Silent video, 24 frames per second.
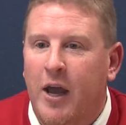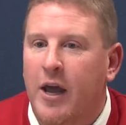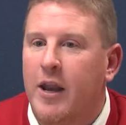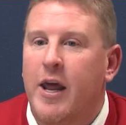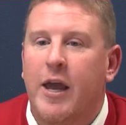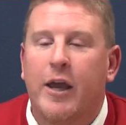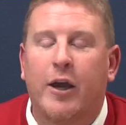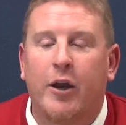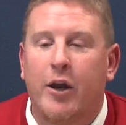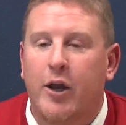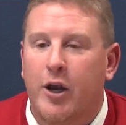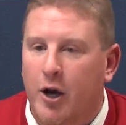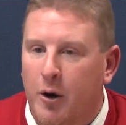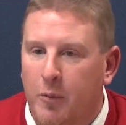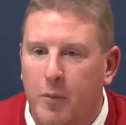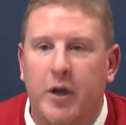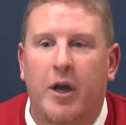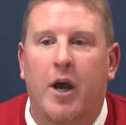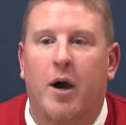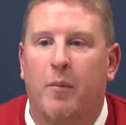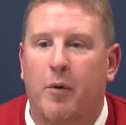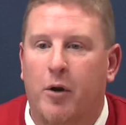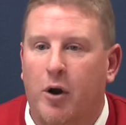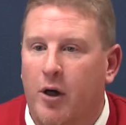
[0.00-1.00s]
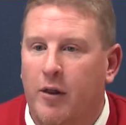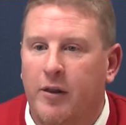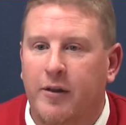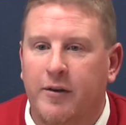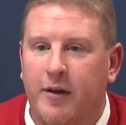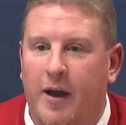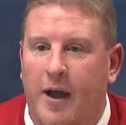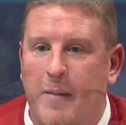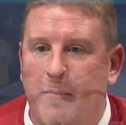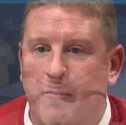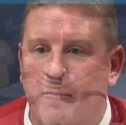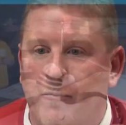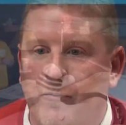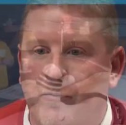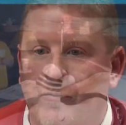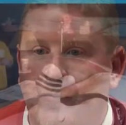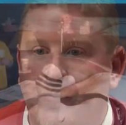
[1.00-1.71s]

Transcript: and they could hear me coming all the time